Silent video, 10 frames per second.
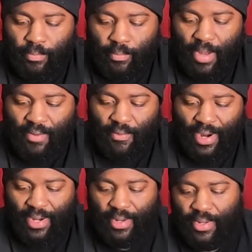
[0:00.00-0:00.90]
my
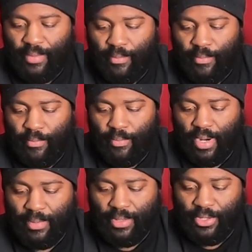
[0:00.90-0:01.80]
right,
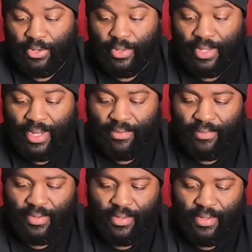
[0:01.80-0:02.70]
probably your left,
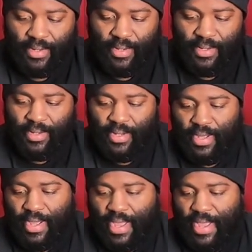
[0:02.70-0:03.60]

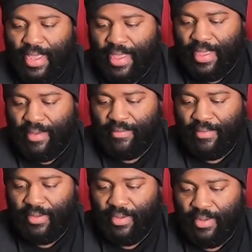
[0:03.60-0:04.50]
I have
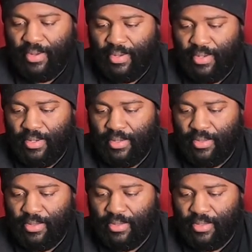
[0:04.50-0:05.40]

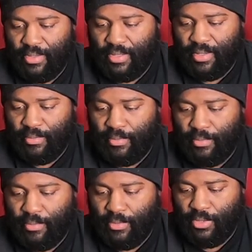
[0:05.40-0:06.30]
some
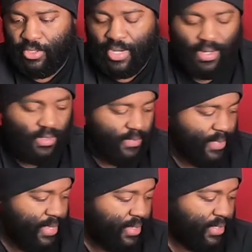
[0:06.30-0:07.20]
trout
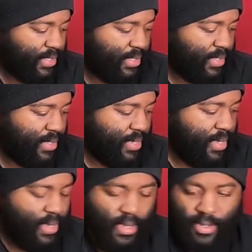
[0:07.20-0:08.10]
spins,
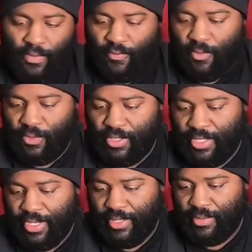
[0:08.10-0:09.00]
rooster
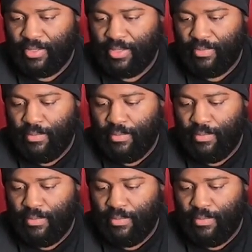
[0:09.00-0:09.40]
tails.